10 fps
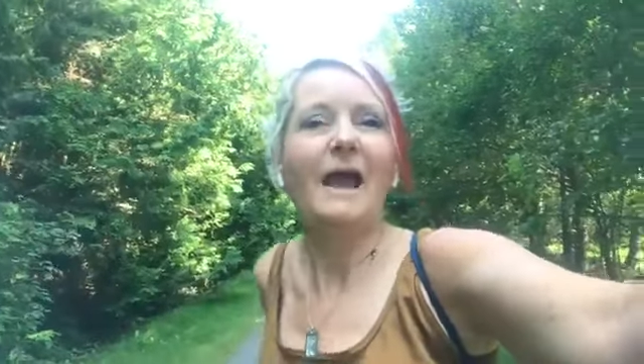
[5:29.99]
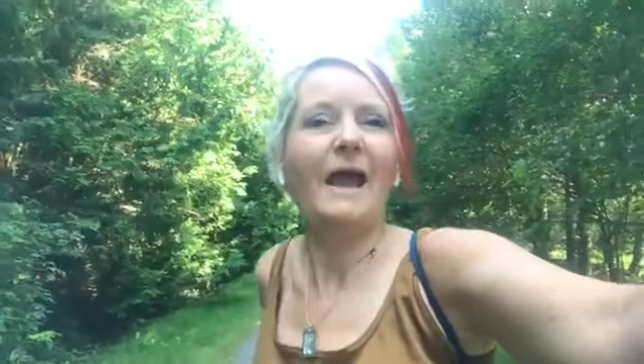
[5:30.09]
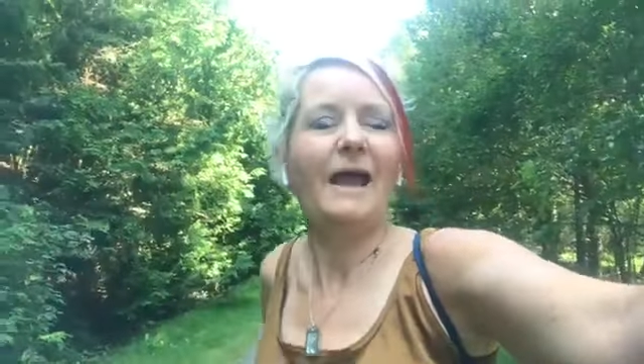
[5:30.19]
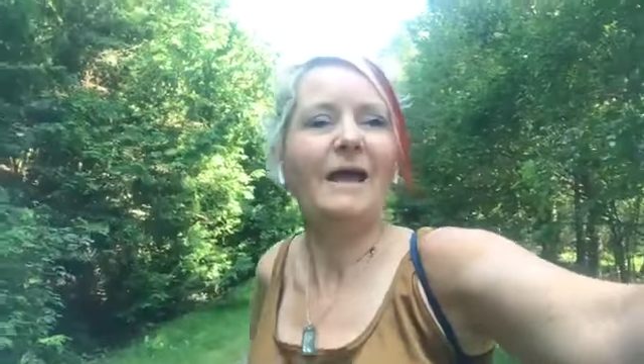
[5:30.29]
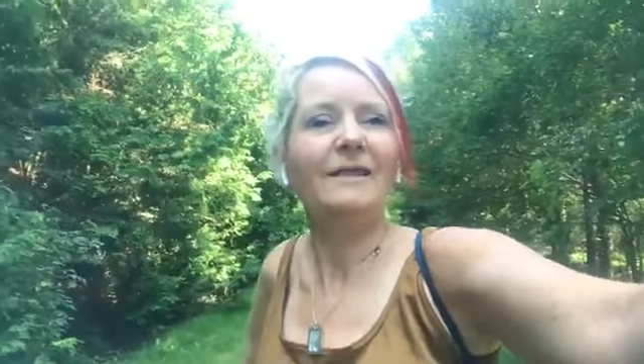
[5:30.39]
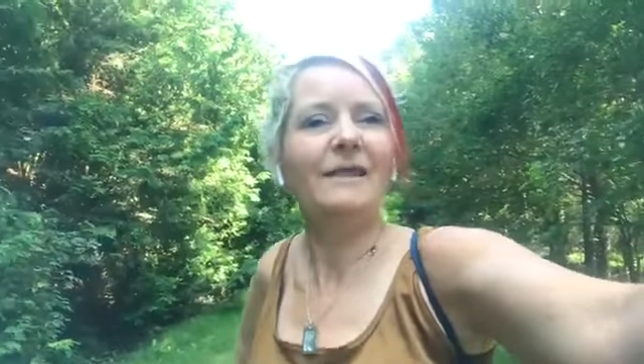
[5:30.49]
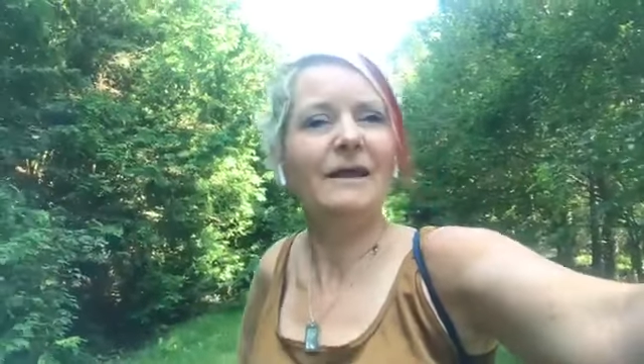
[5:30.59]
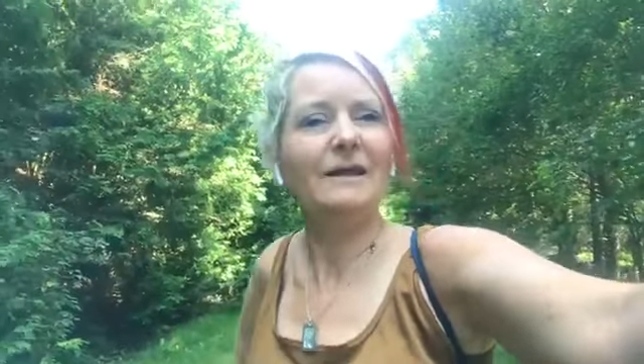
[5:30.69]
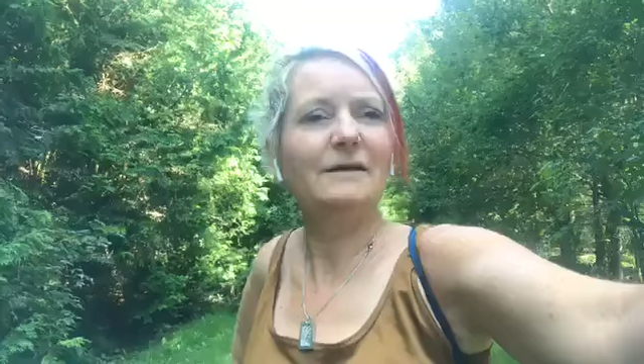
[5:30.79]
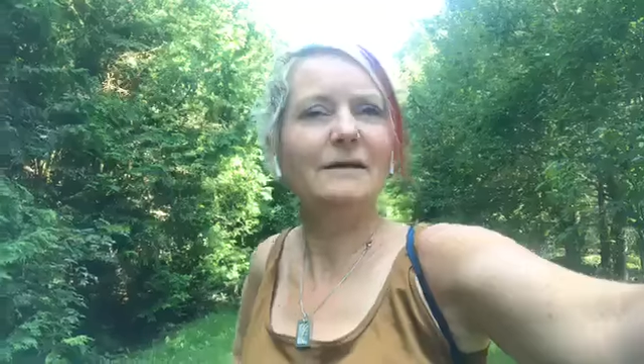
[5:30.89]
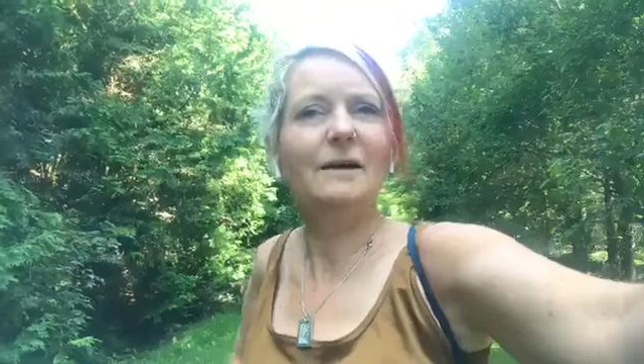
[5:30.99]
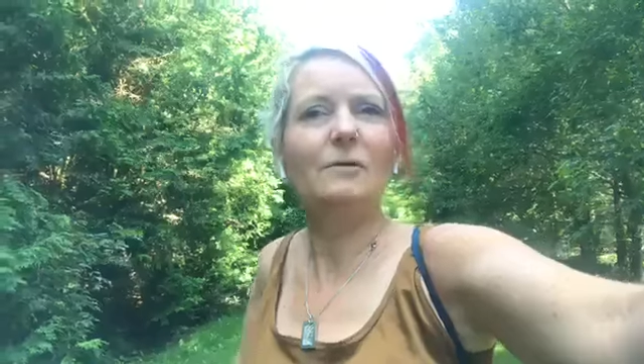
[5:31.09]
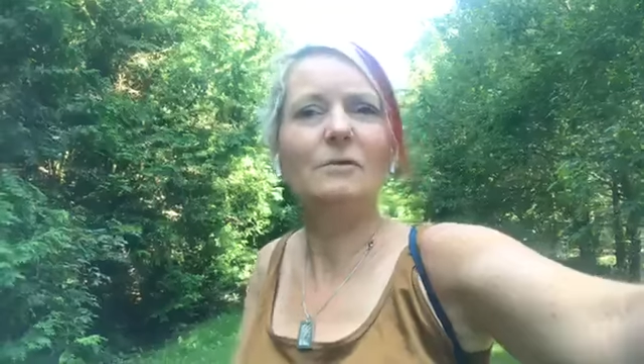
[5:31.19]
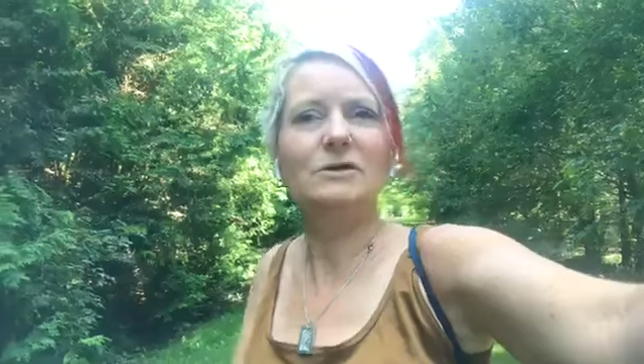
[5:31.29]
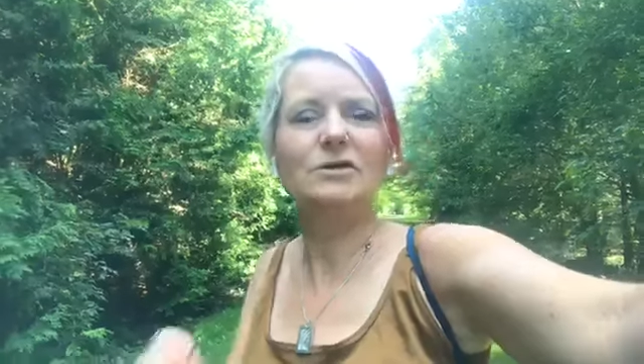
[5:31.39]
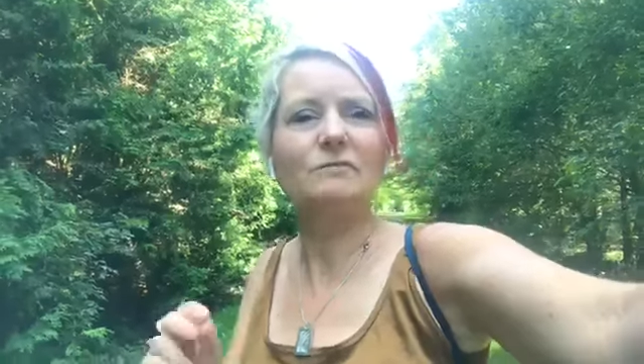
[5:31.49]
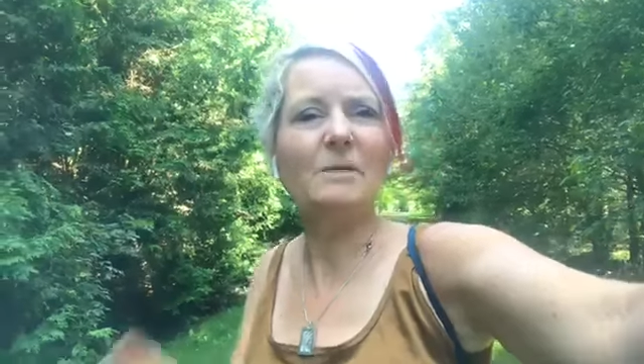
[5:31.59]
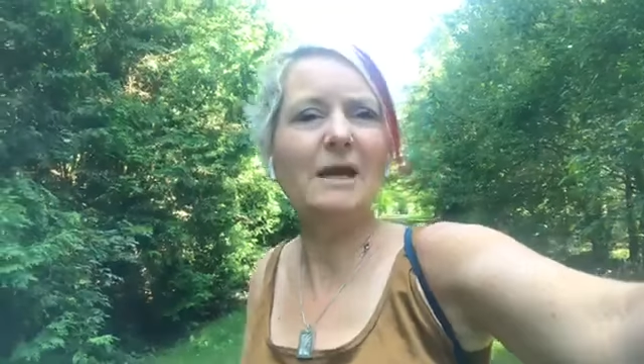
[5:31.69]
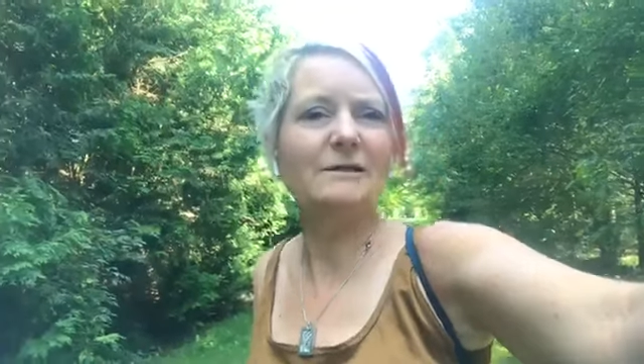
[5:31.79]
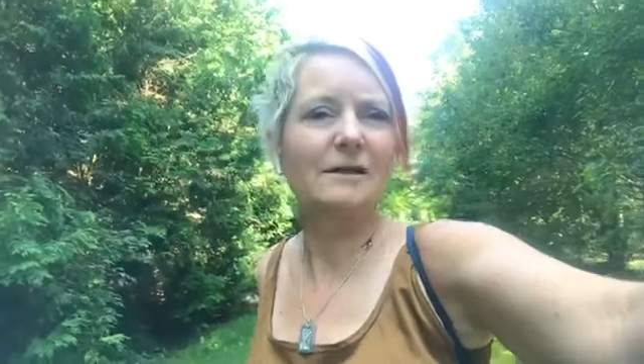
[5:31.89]
And then once you've
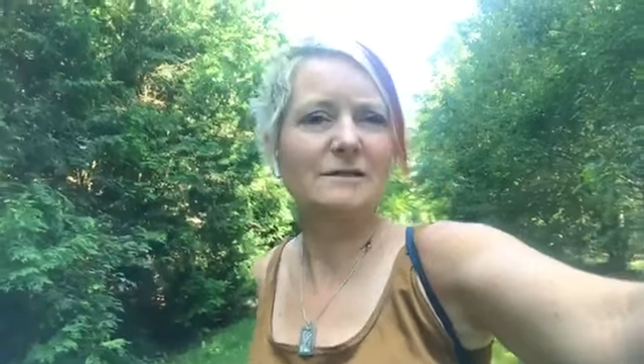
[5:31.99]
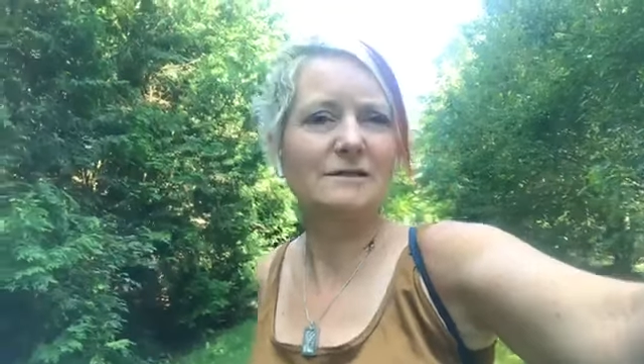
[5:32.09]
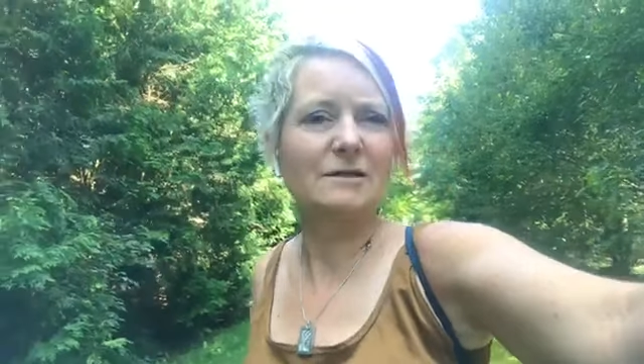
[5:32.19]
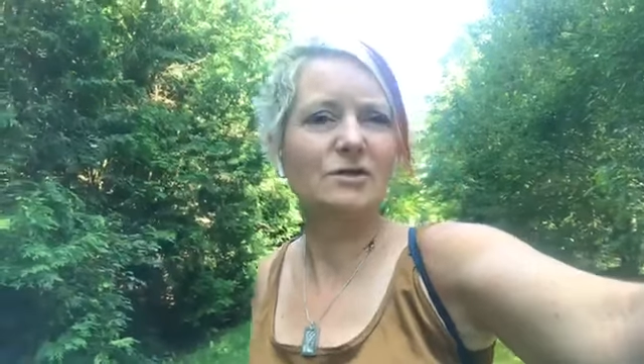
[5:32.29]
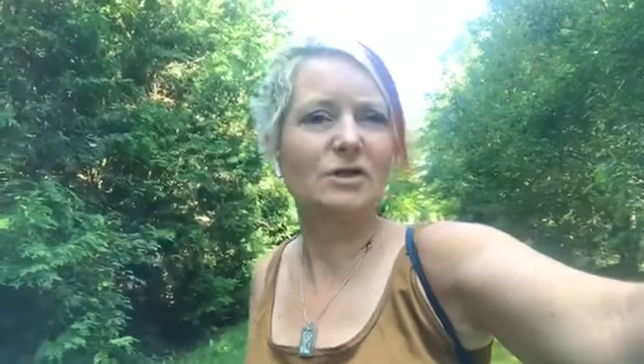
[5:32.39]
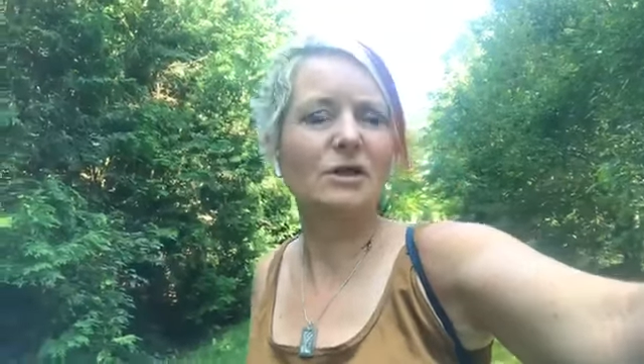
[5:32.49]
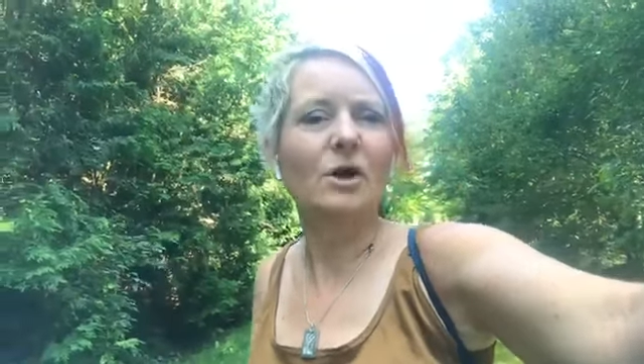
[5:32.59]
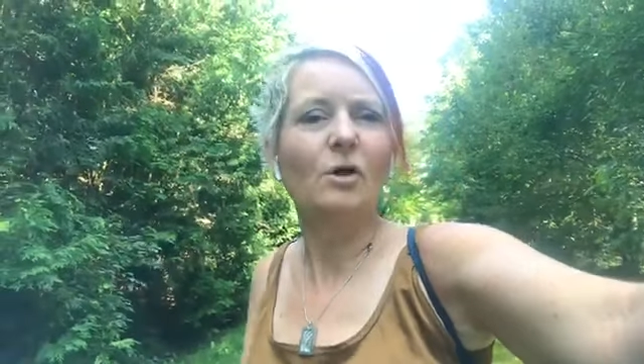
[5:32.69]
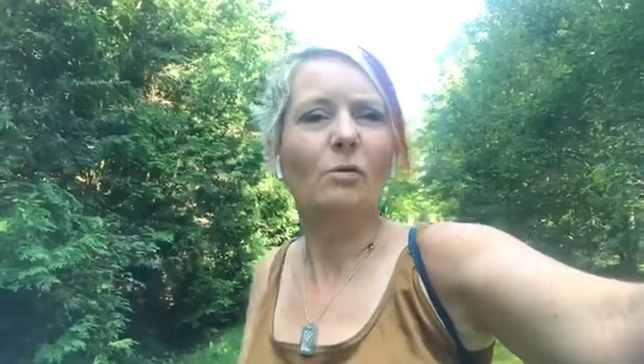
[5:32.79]
made that decision,